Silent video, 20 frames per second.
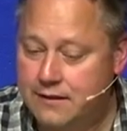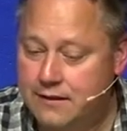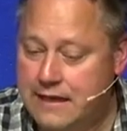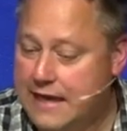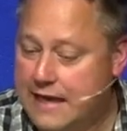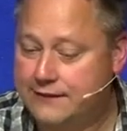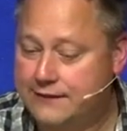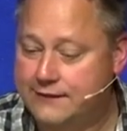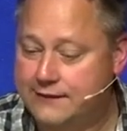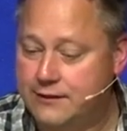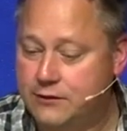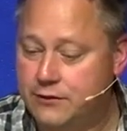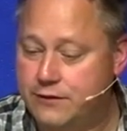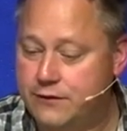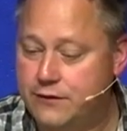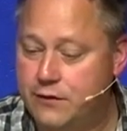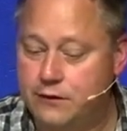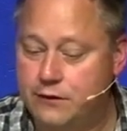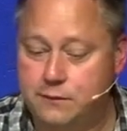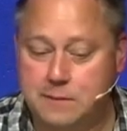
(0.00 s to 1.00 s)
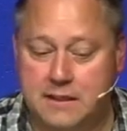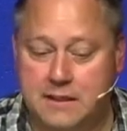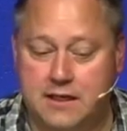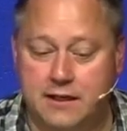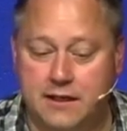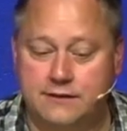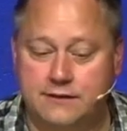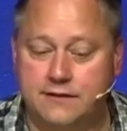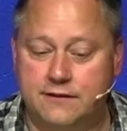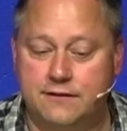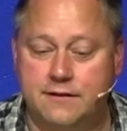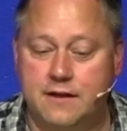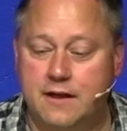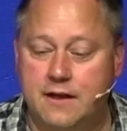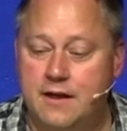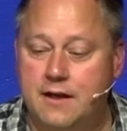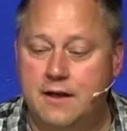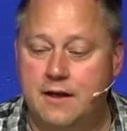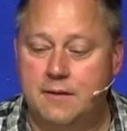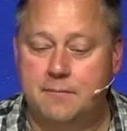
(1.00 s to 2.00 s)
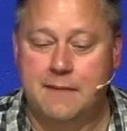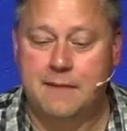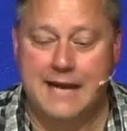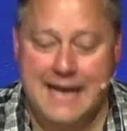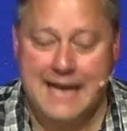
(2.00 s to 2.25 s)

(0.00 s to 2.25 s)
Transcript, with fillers: Asked the Lord of hosts, because of my